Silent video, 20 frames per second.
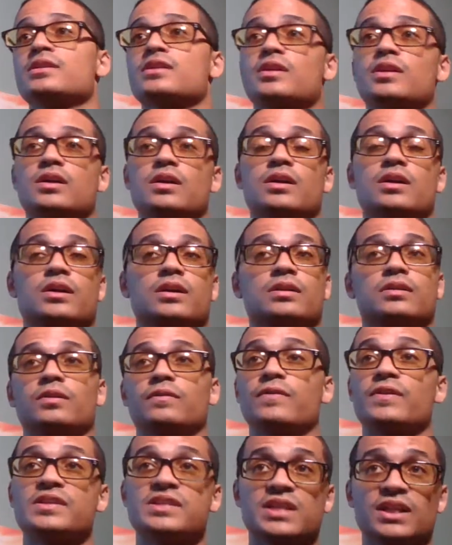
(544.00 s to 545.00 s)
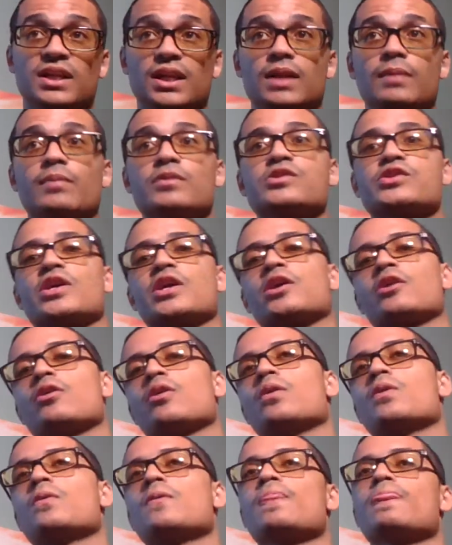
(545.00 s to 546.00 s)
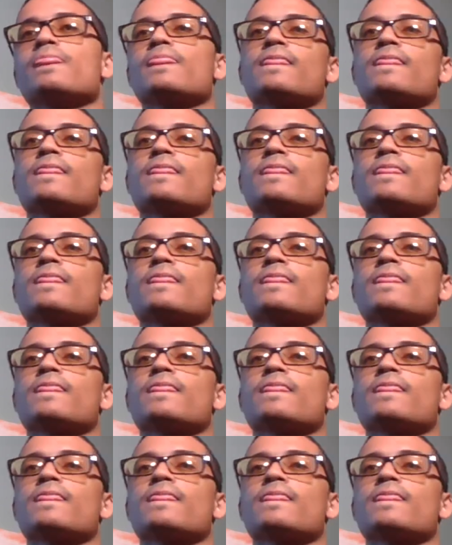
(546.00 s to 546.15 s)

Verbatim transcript: uh, Vasyl Lomachenko.